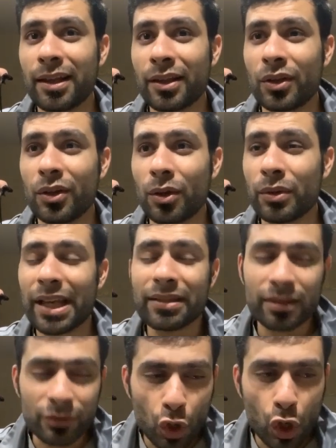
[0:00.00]
You know,
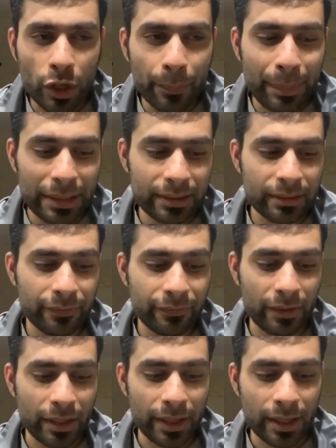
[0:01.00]
yes, it's not a competitive
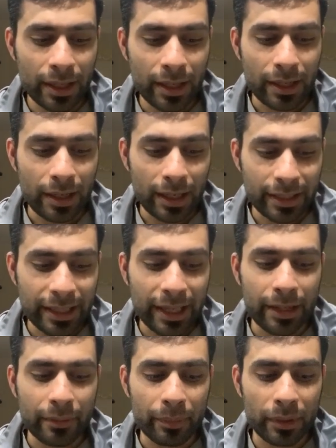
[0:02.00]
fight, I get
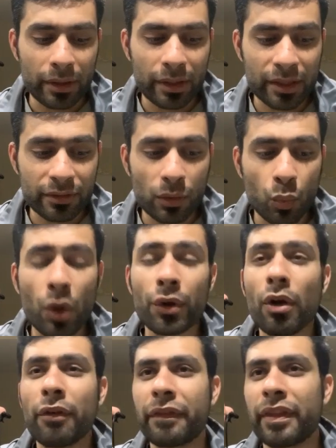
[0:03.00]
it, but it's a
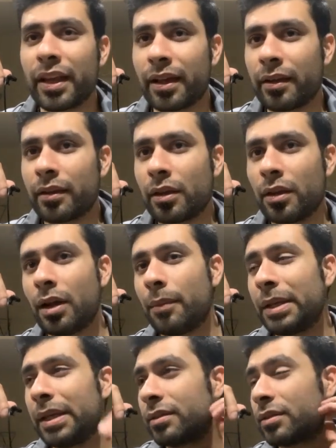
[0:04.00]
one-off thing, you know what I
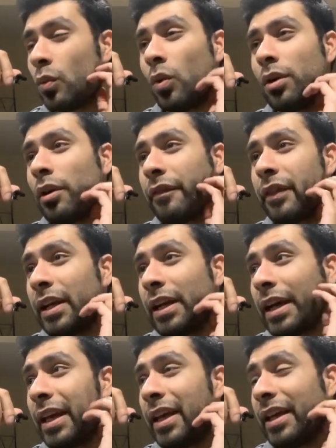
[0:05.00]
mean? It's a one-off thing.
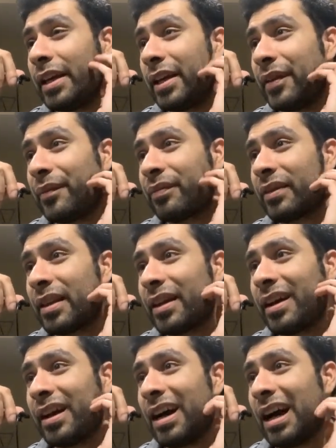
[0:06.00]
Like,
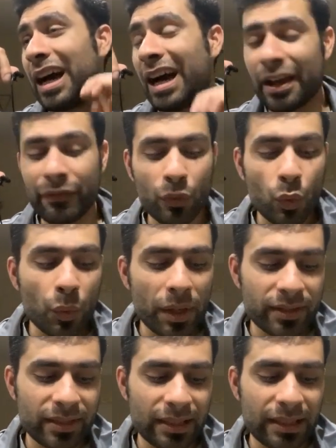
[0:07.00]
I've
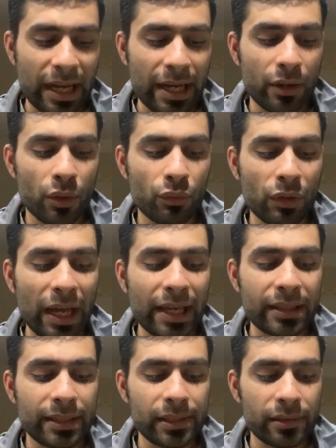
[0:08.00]
always said that I don't
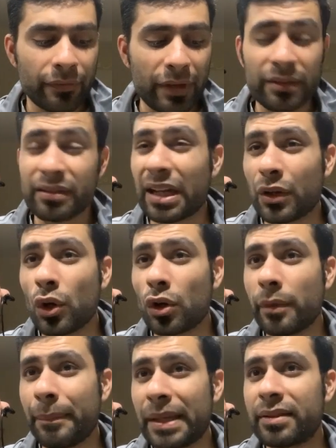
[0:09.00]
like these events that are not
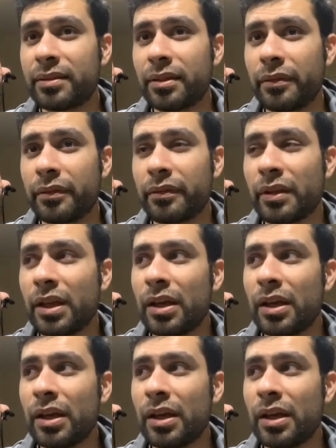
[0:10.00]
competitive.